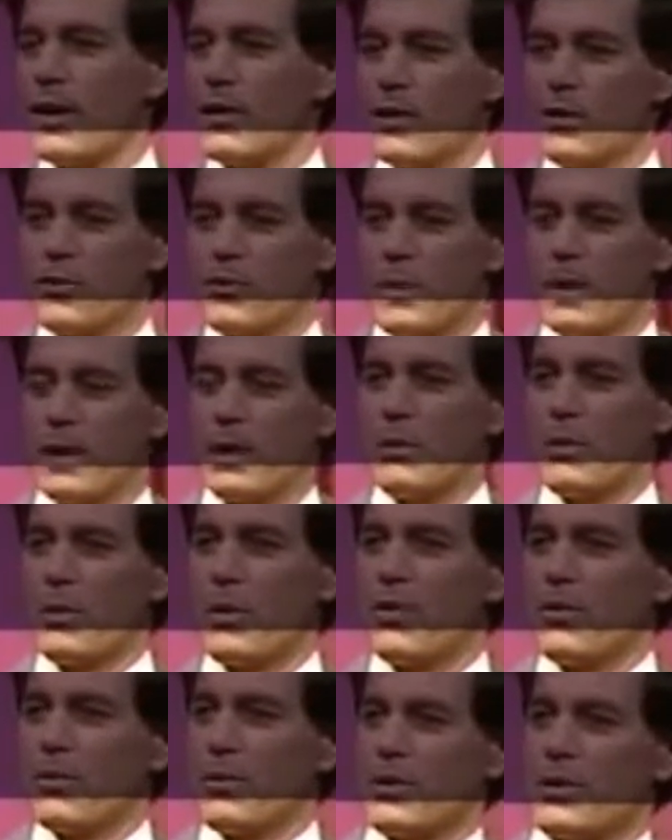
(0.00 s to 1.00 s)
you know, spin can be
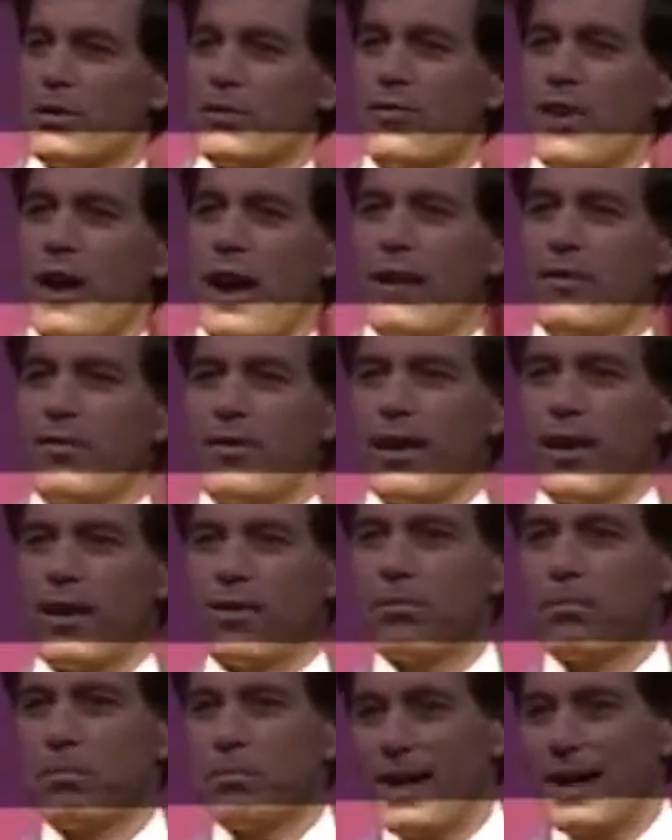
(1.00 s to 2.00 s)
worth as much as
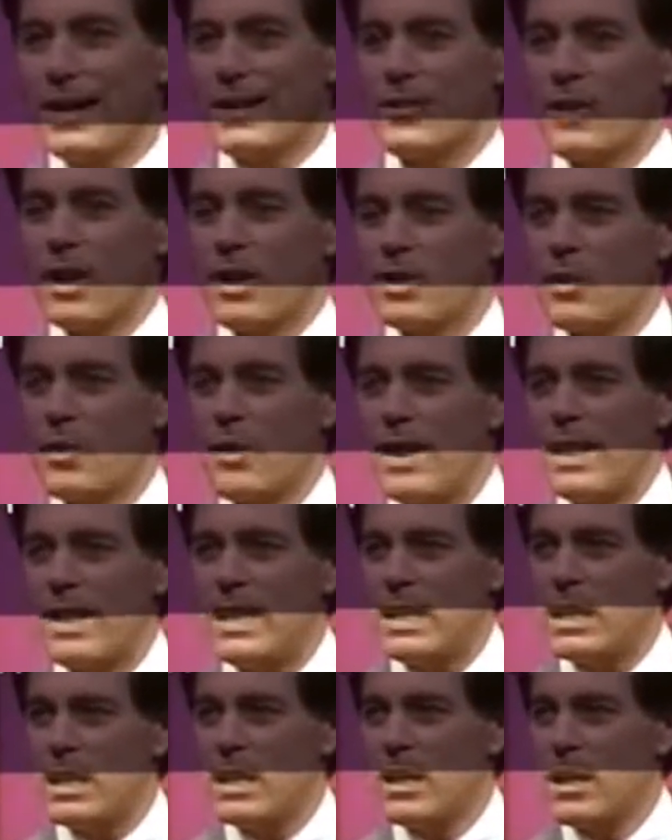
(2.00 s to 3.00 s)
5000 bucks. Are you
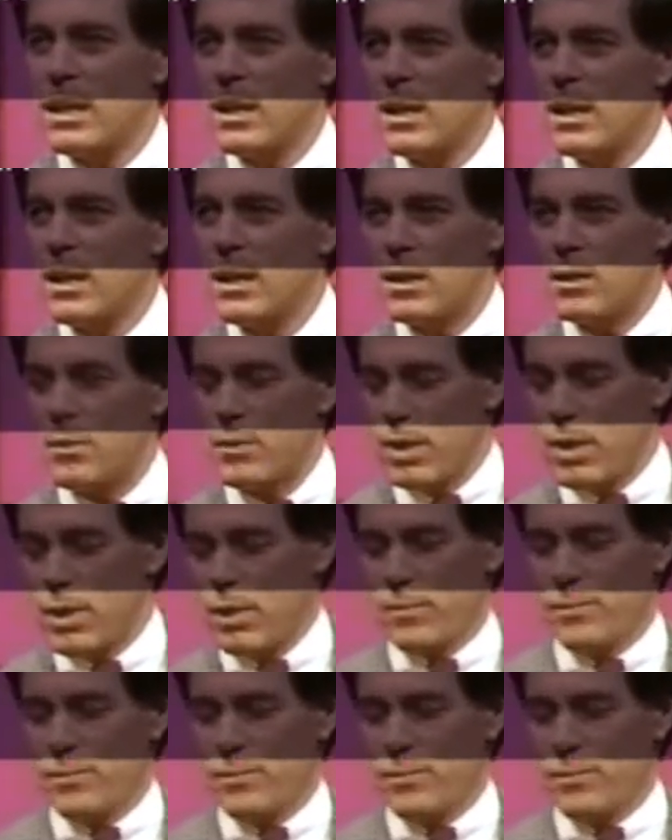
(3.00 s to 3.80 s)
ready? ready? Ready. Here we go.